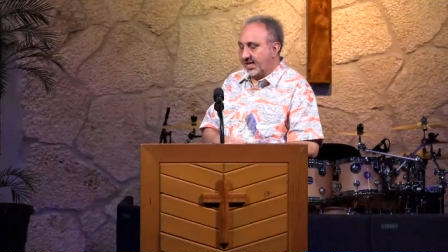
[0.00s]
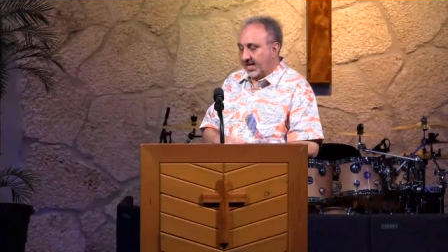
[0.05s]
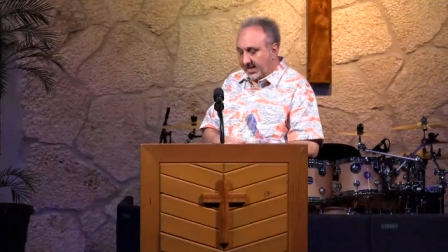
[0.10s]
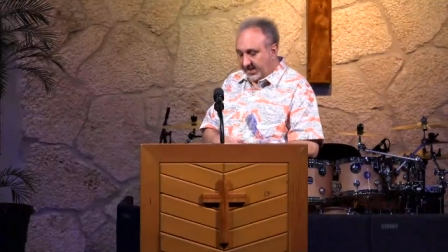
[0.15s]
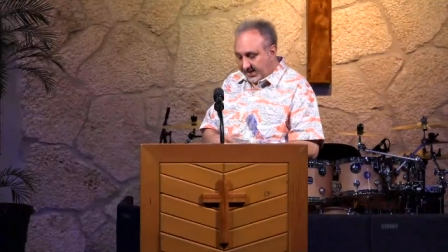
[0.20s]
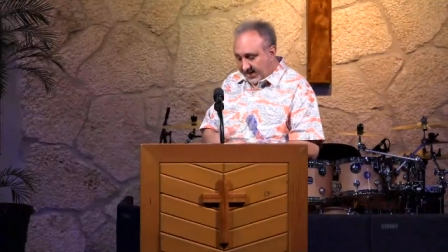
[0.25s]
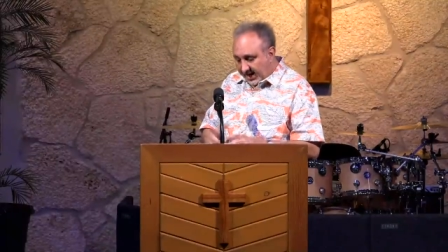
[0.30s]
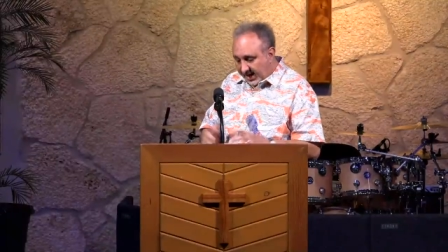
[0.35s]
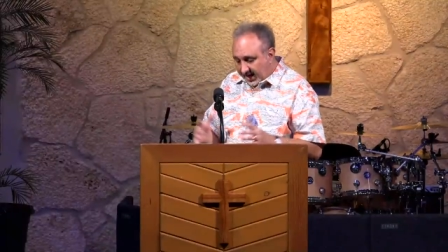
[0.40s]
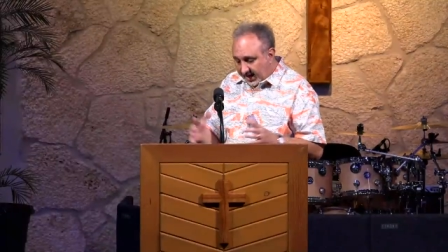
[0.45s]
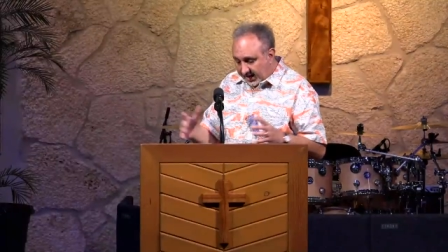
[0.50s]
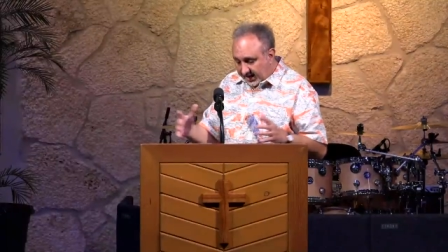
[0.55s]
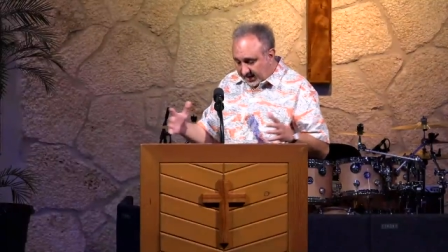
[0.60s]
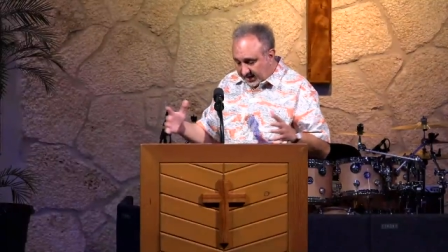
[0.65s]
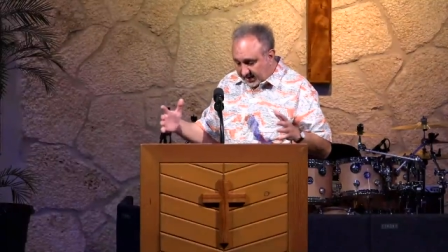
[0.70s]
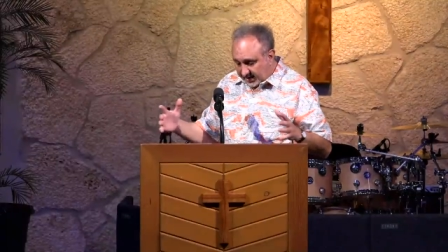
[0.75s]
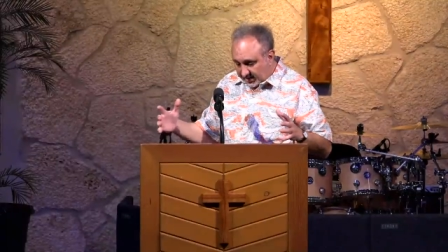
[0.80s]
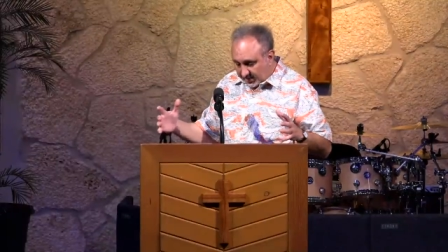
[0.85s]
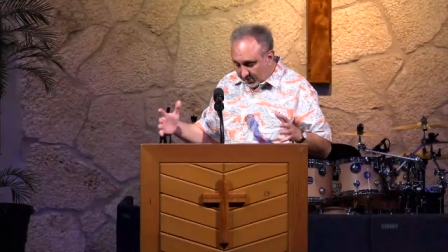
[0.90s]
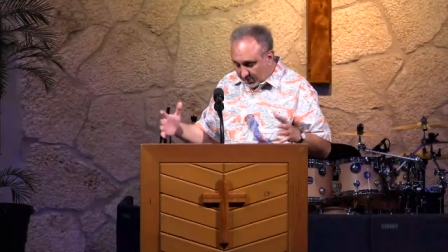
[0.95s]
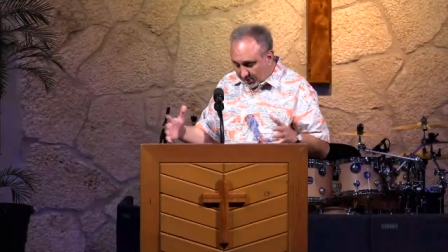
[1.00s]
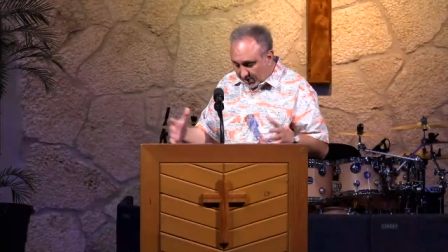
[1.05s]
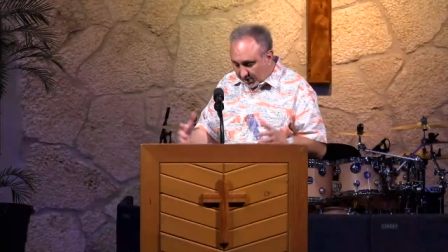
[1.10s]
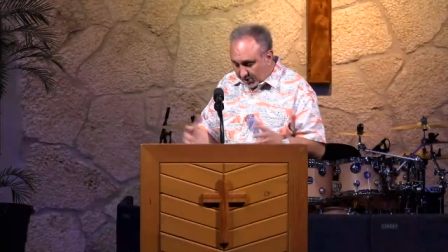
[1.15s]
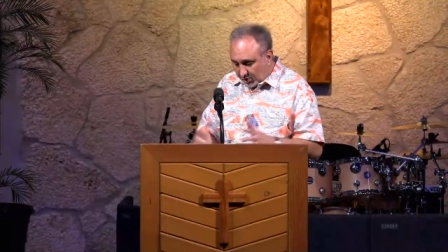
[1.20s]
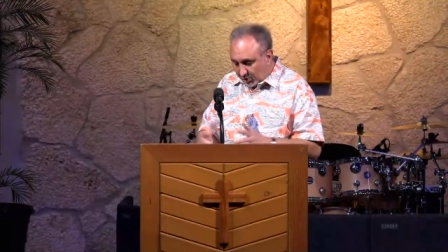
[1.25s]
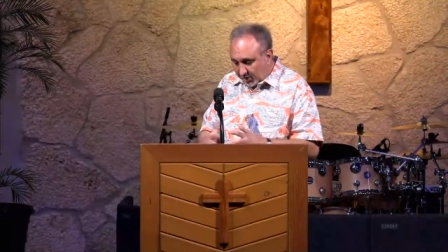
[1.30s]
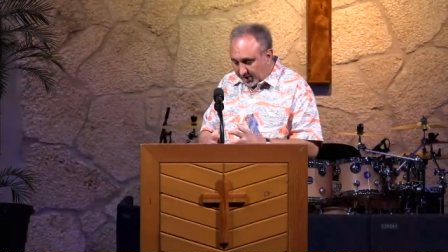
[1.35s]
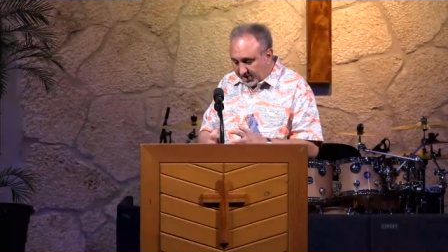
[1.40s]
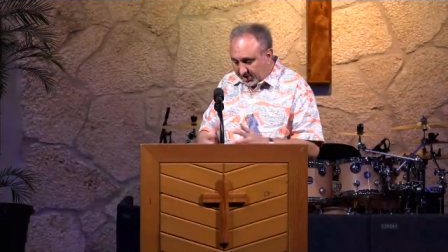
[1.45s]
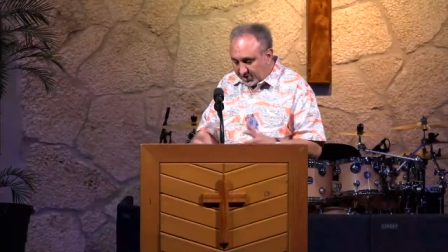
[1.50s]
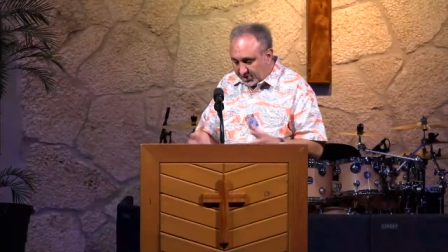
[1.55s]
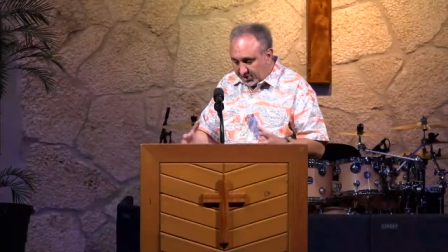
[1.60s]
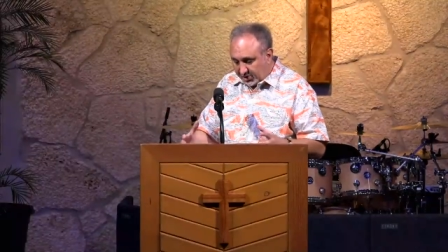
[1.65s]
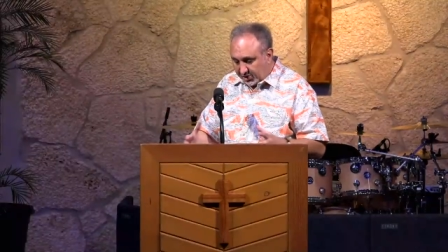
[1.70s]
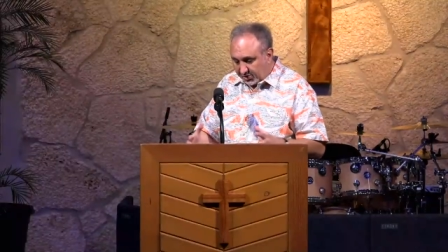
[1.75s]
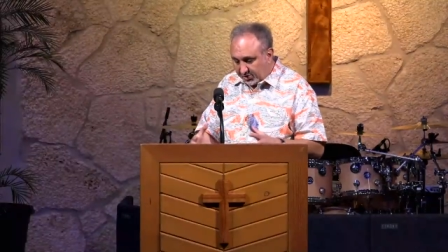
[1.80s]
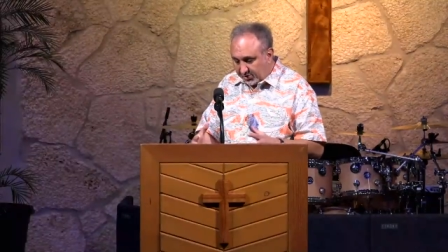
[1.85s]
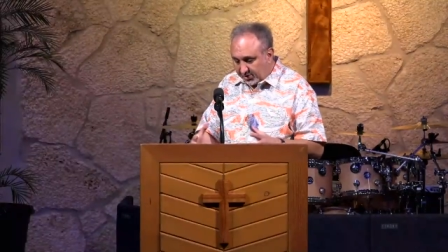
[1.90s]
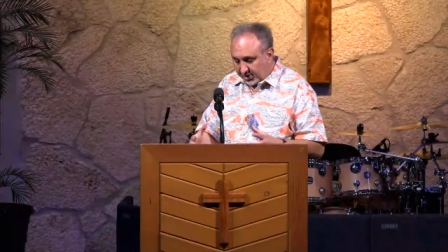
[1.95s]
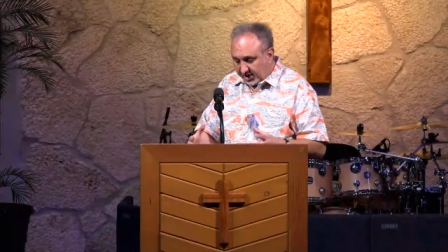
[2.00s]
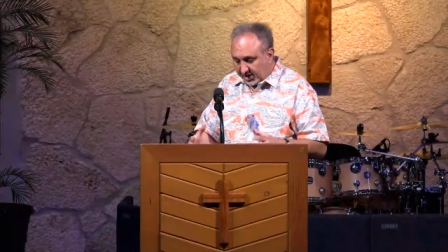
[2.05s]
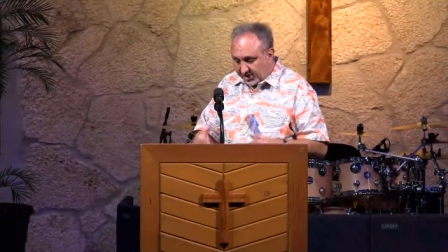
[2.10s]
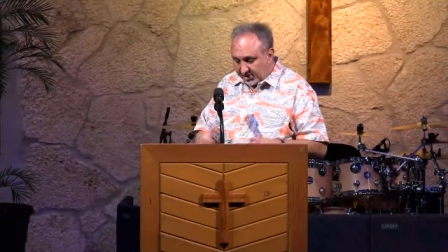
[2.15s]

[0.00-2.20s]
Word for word: And then we're going to